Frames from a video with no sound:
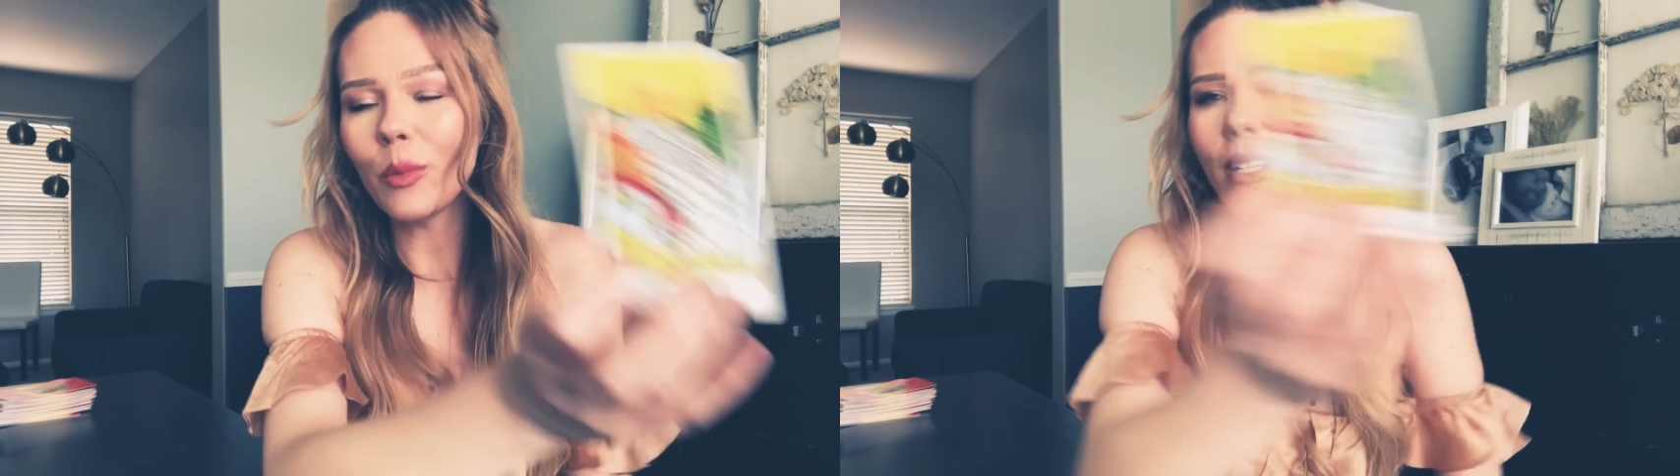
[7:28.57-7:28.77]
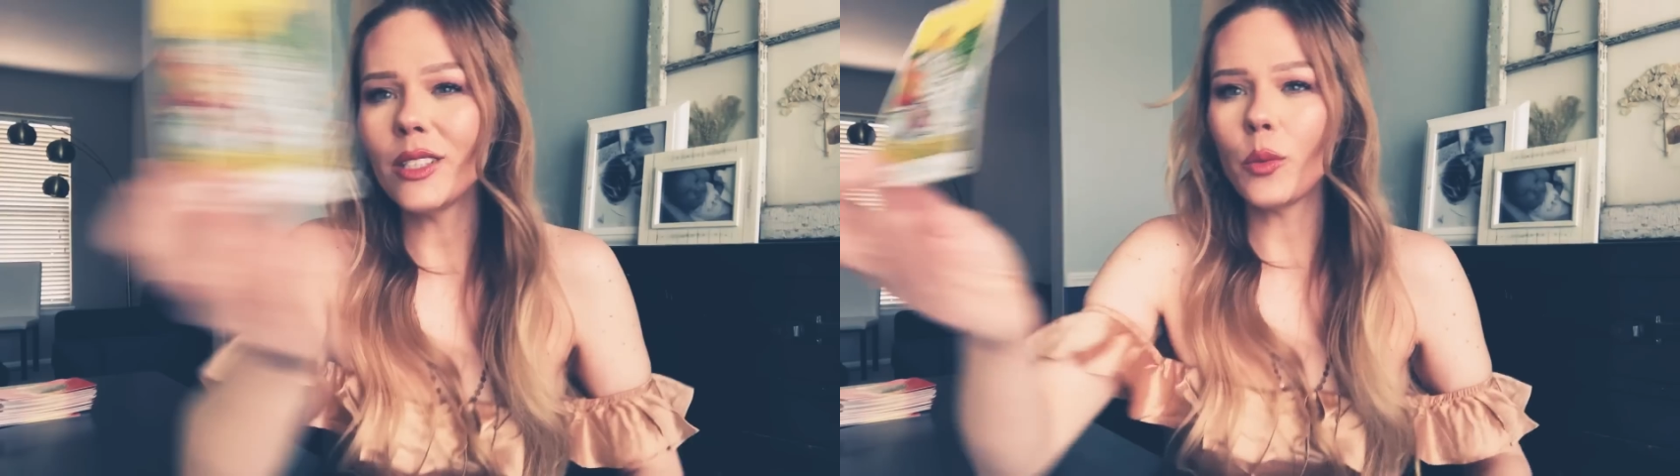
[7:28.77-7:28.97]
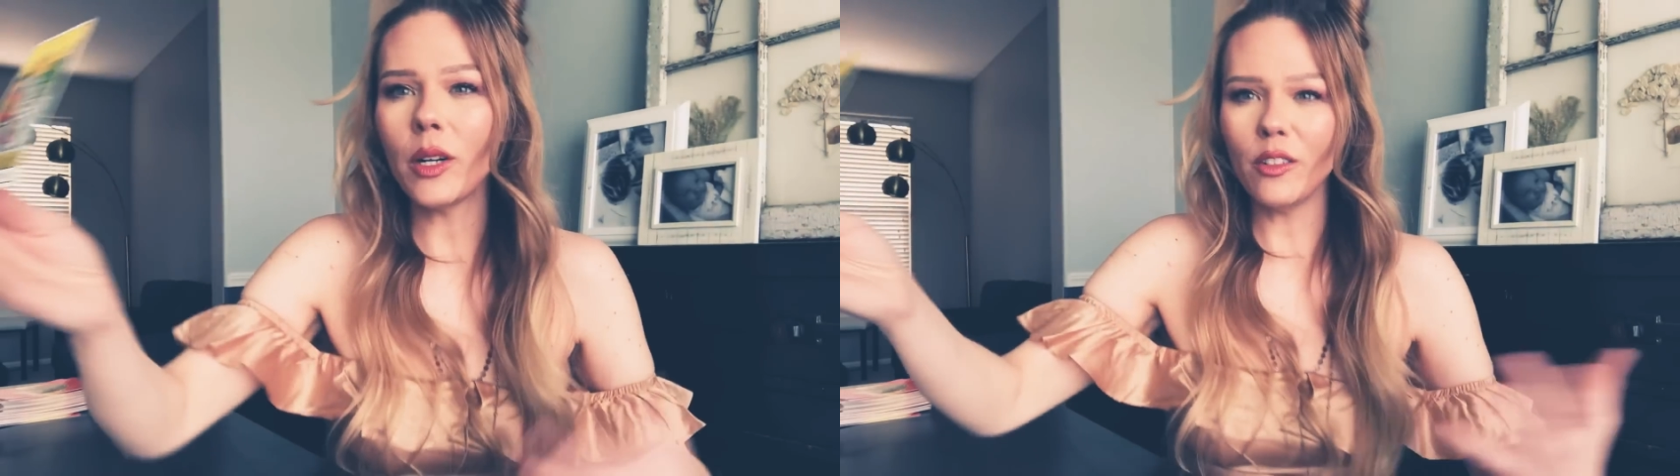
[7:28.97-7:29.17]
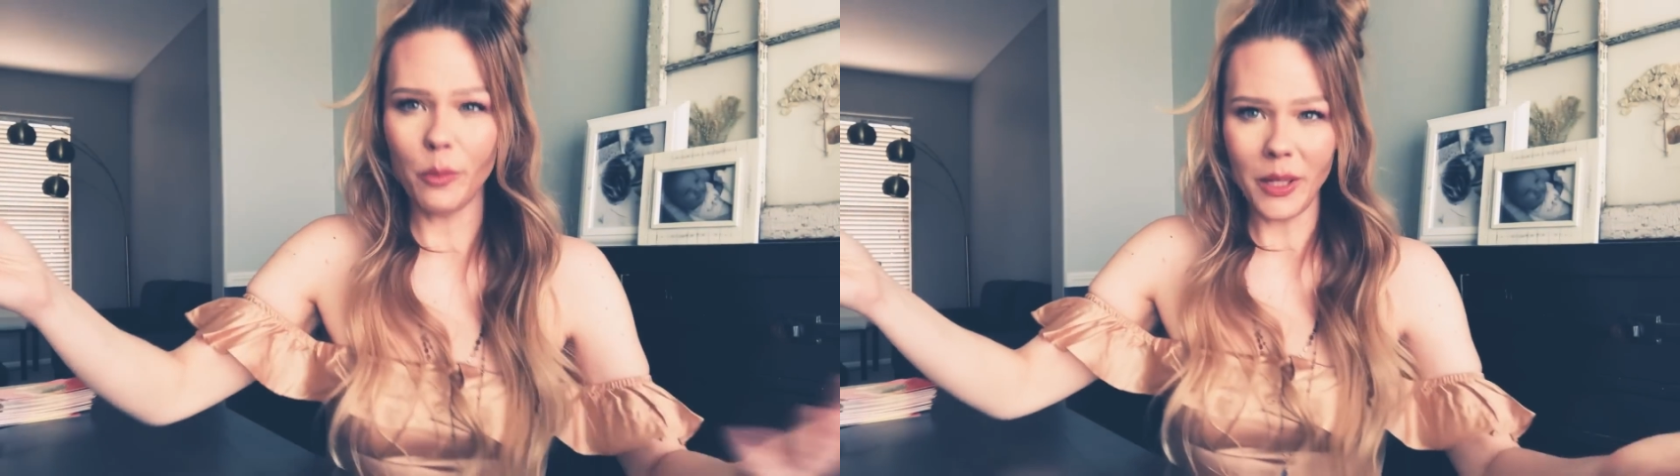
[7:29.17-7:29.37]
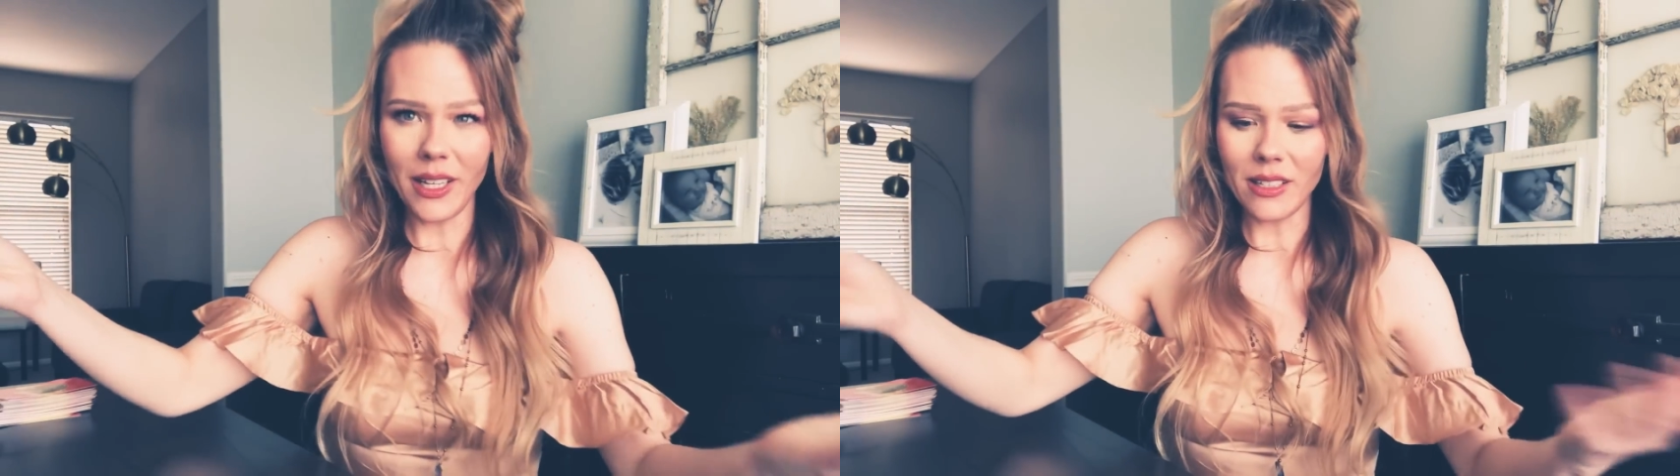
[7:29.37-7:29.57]
but it's one
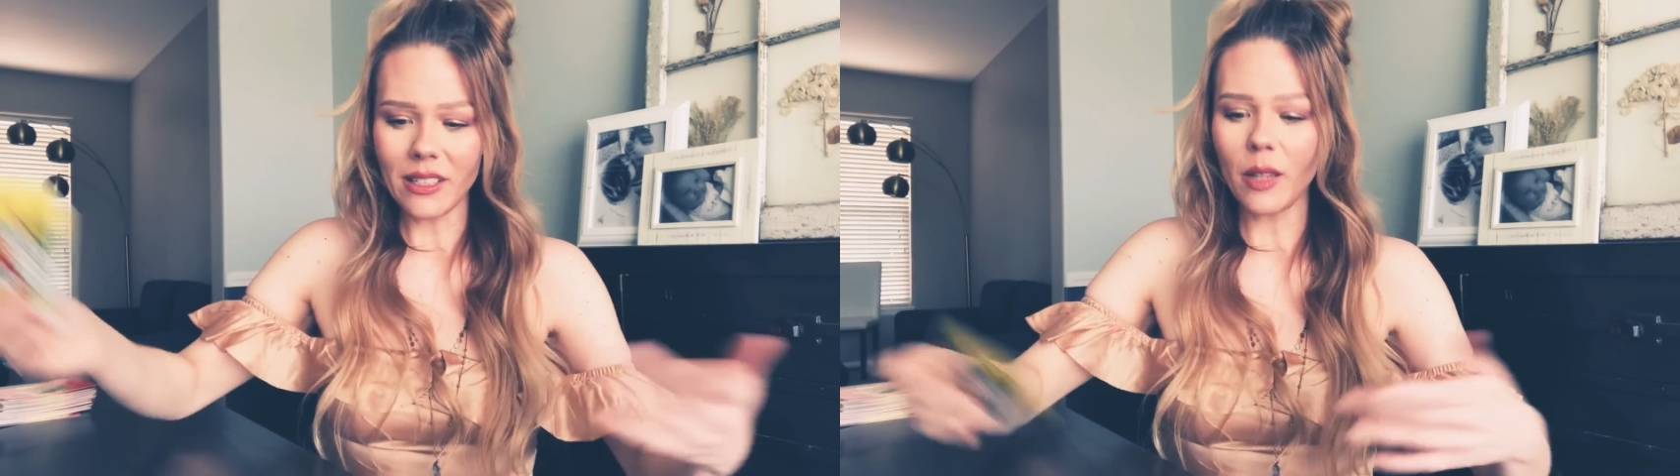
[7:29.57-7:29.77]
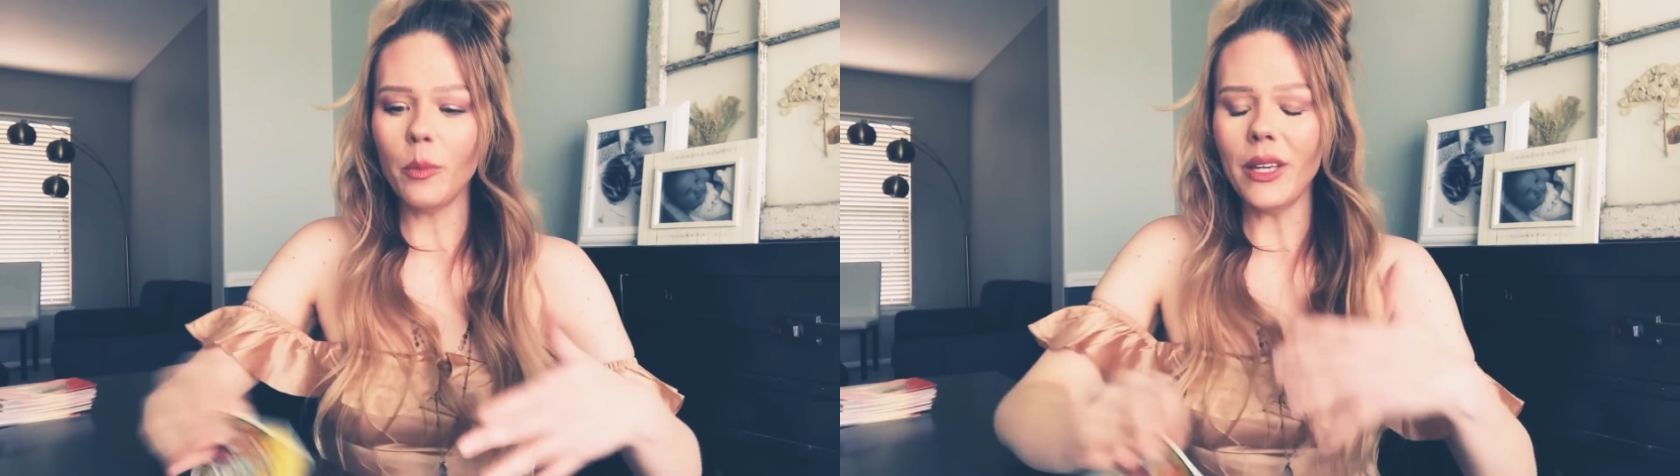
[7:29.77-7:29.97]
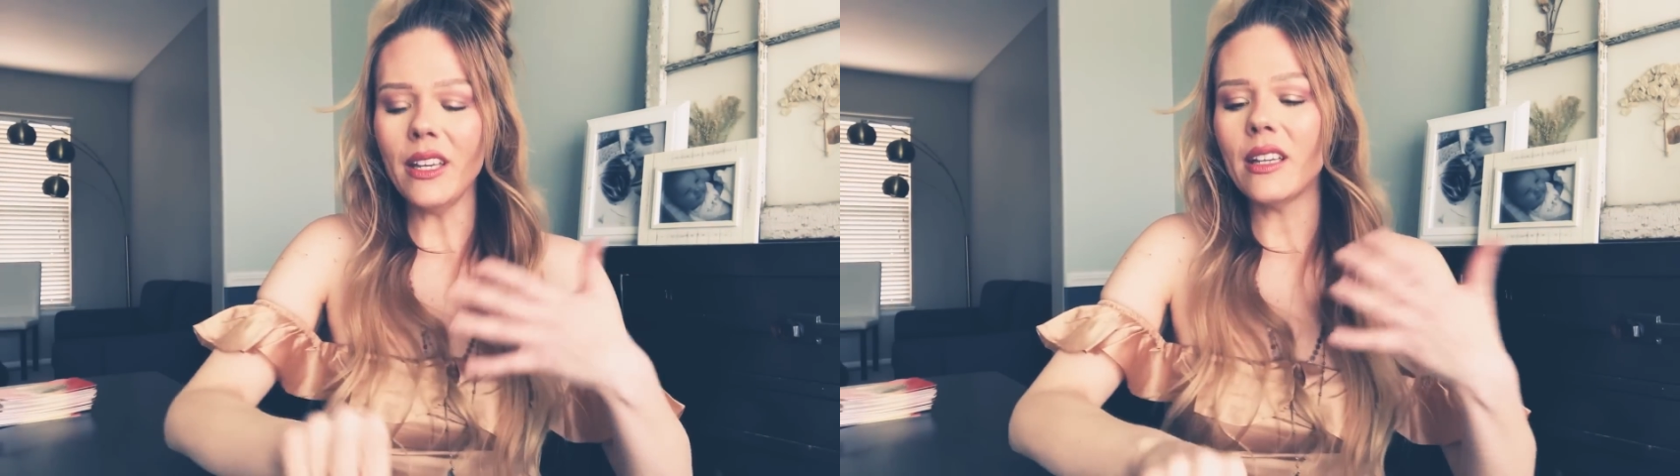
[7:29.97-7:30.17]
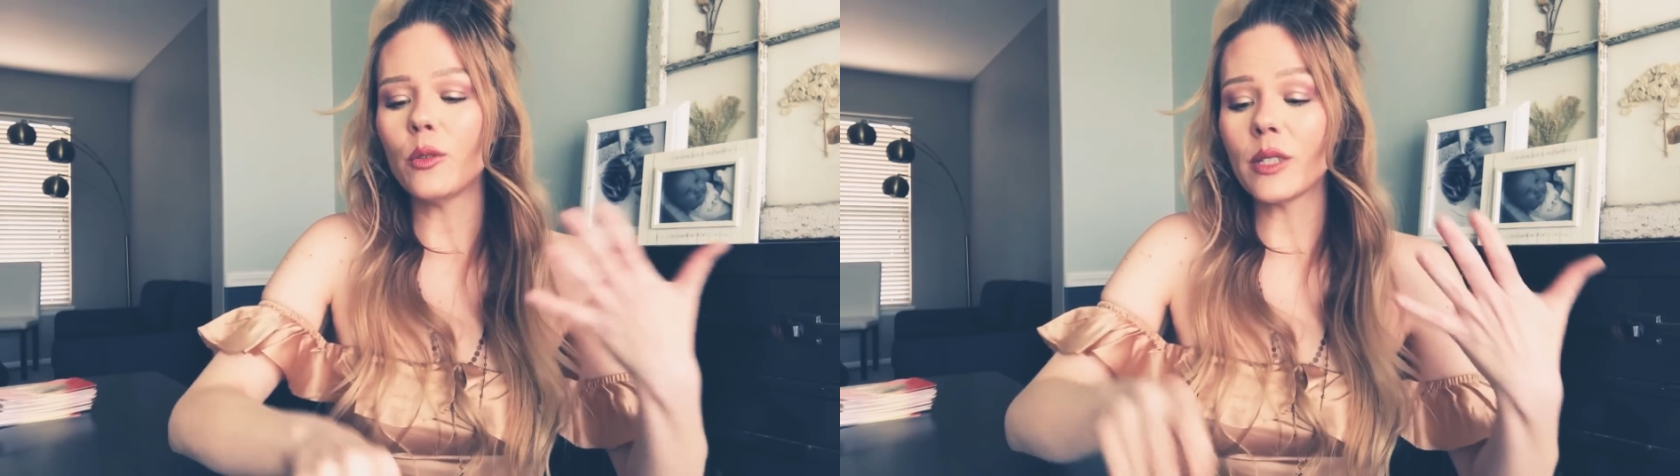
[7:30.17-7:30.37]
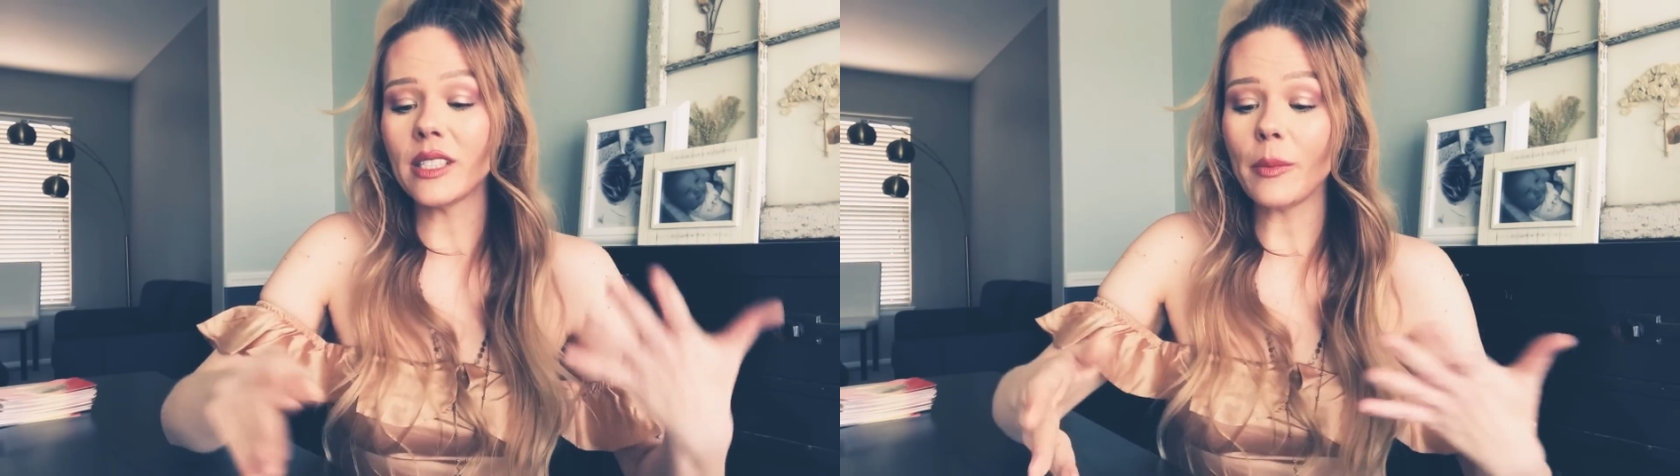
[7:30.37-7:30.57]
of peace, like being in
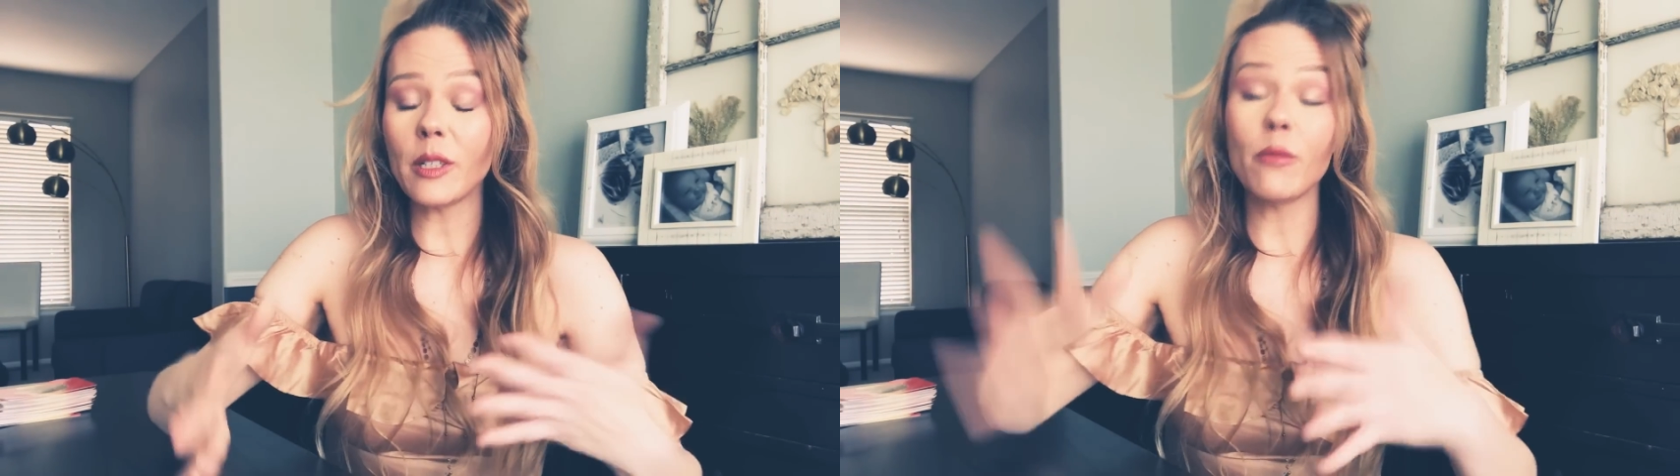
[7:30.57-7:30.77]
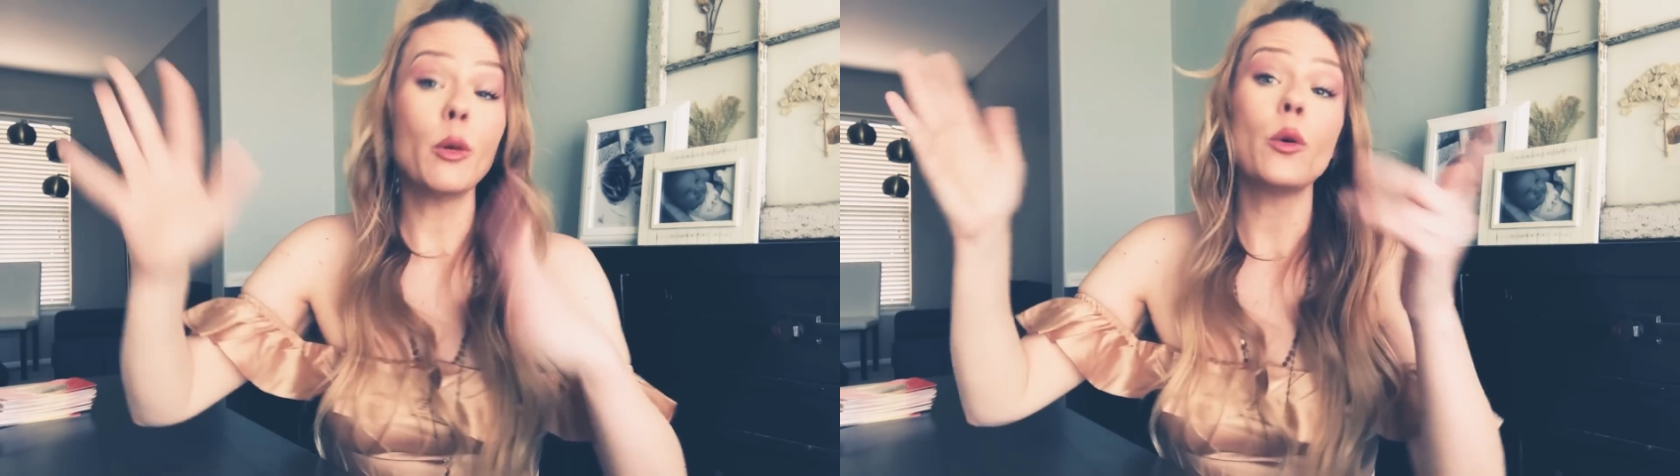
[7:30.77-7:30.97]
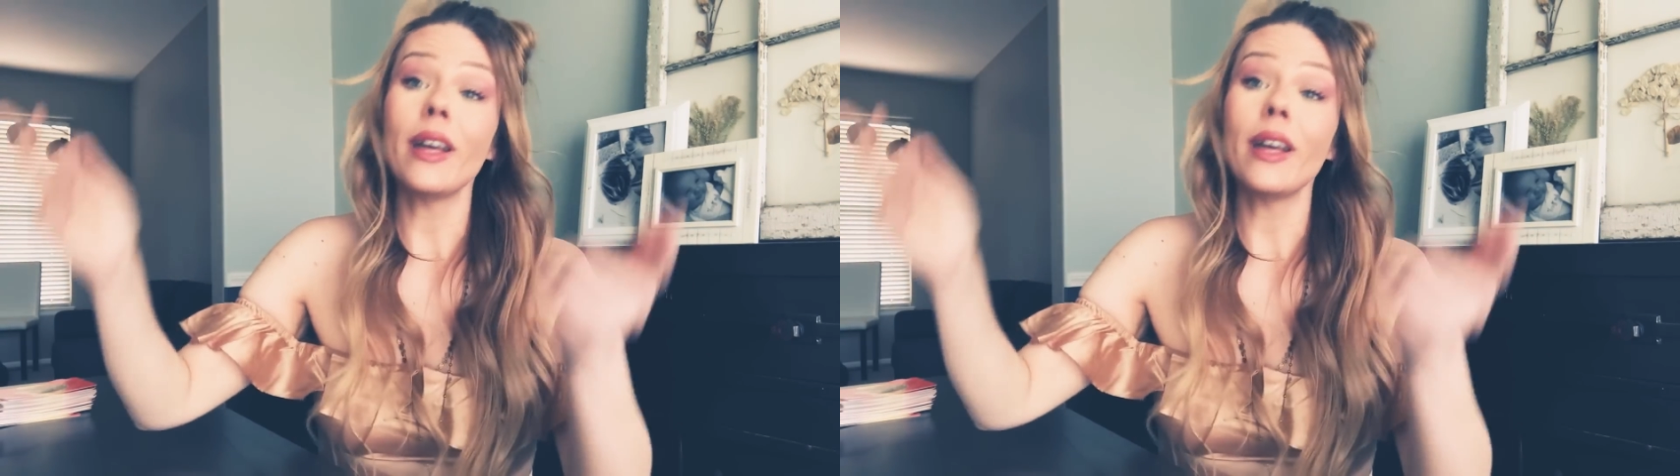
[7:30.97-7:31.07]
receptive mode.